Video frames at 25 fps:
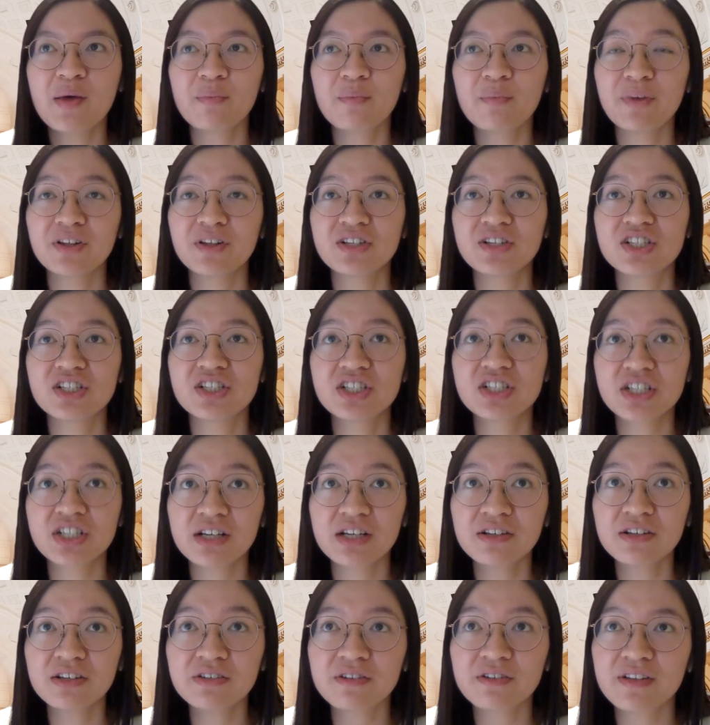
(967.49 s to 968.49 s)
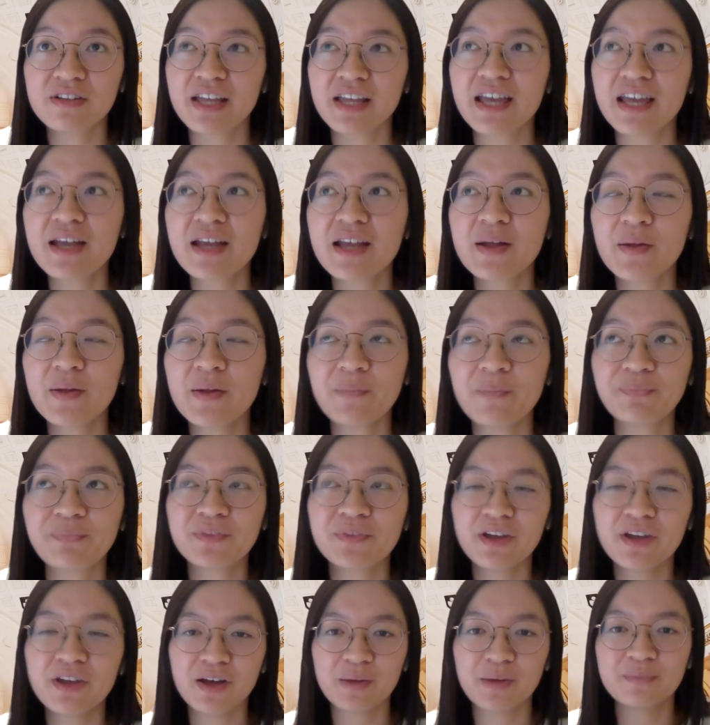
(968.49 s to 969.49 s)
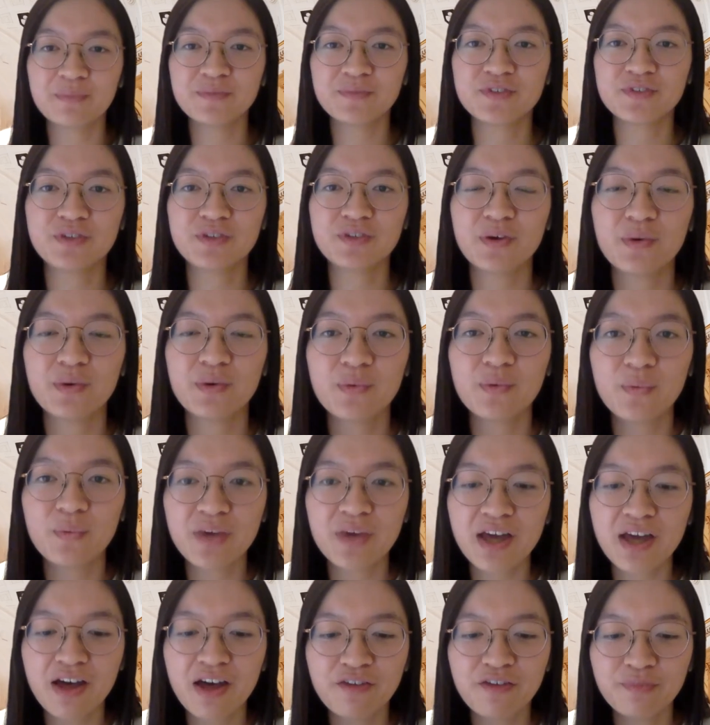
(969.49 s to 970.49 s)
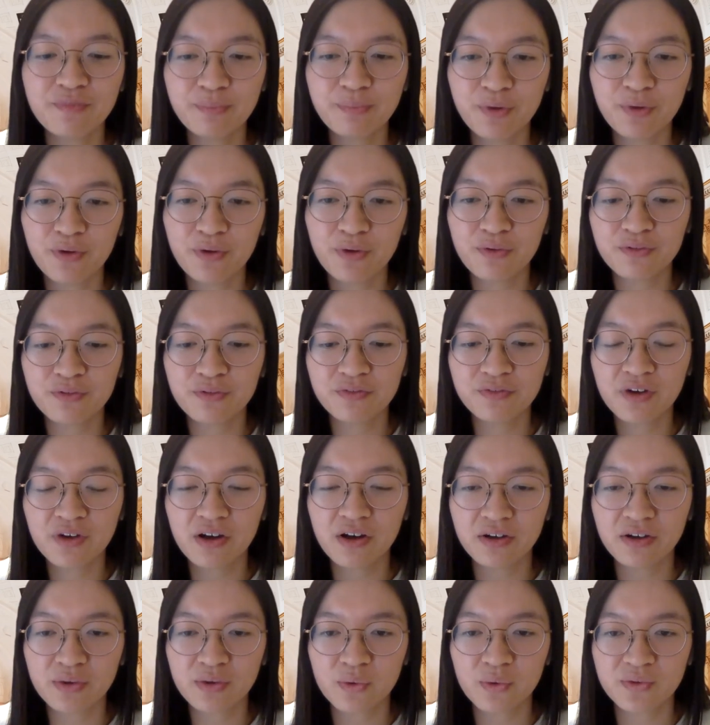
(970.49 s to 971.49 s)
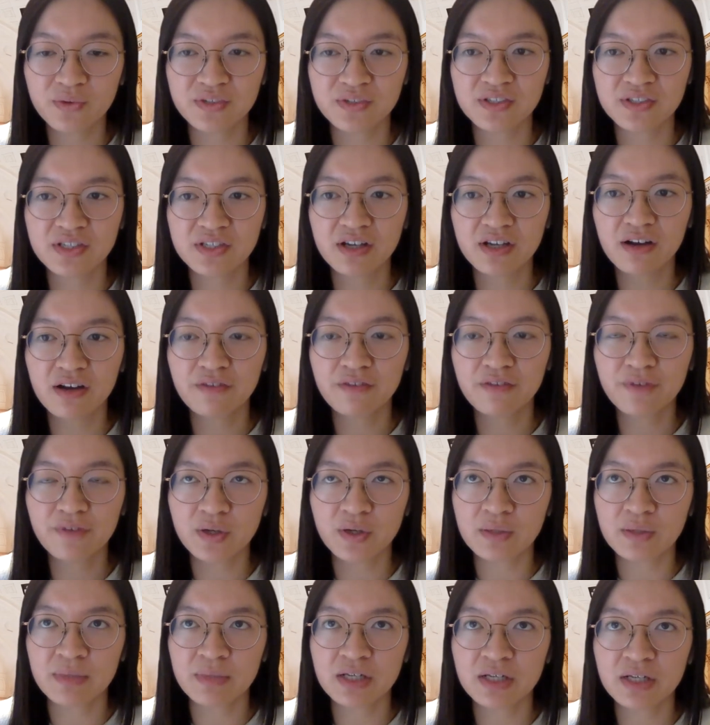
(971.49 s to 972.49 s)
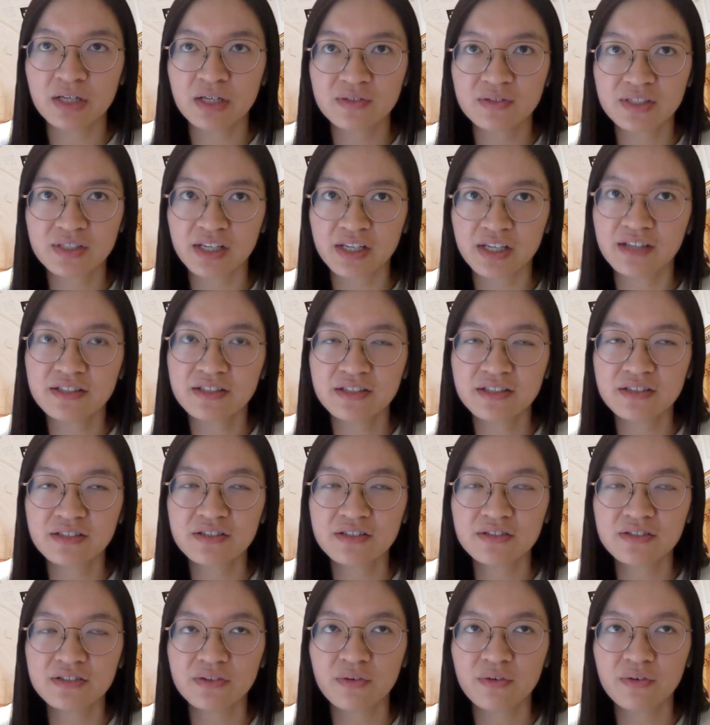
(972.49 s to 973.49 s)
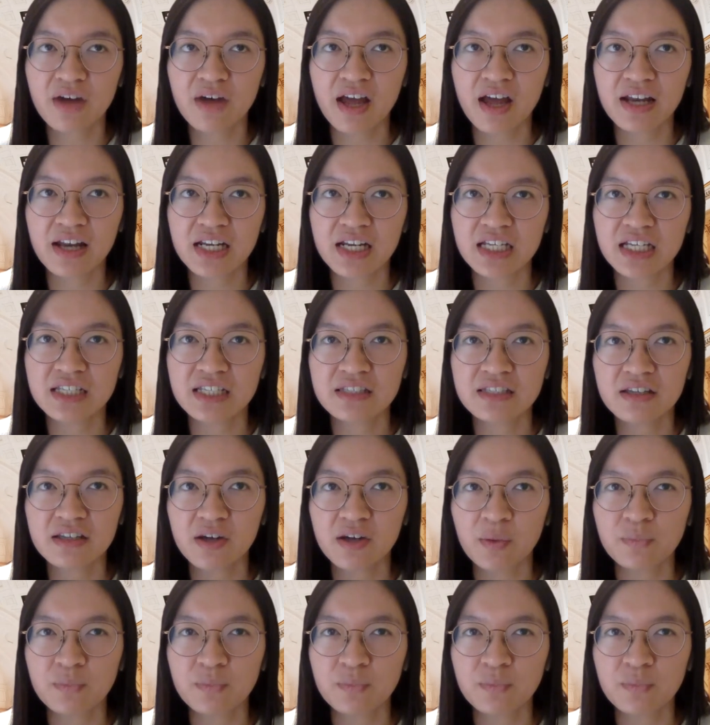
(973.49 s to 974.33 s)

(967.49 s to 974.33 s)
But generally, so we have both our courses that are fundamental sciences, so at least